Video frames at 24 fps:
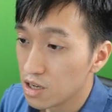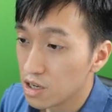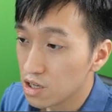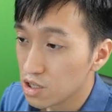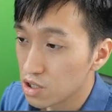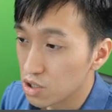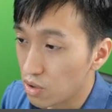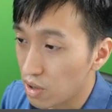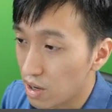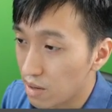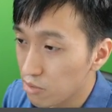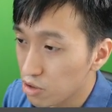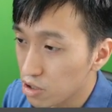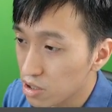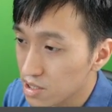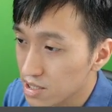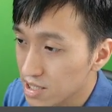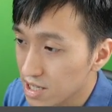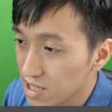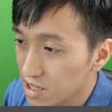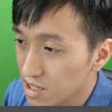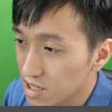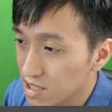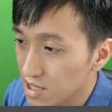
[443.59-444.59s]
So I'm going to
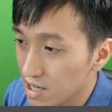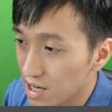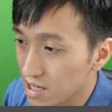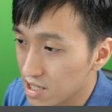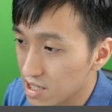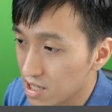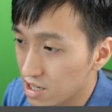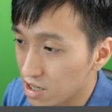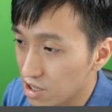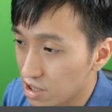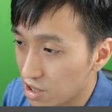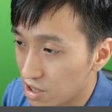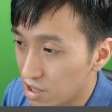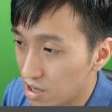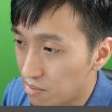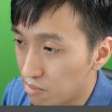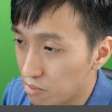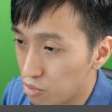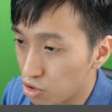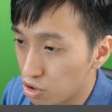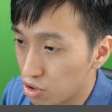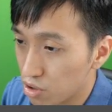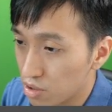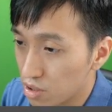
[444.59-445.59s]
set this as like a
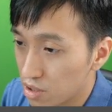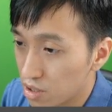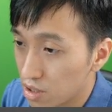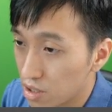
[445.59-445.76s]
number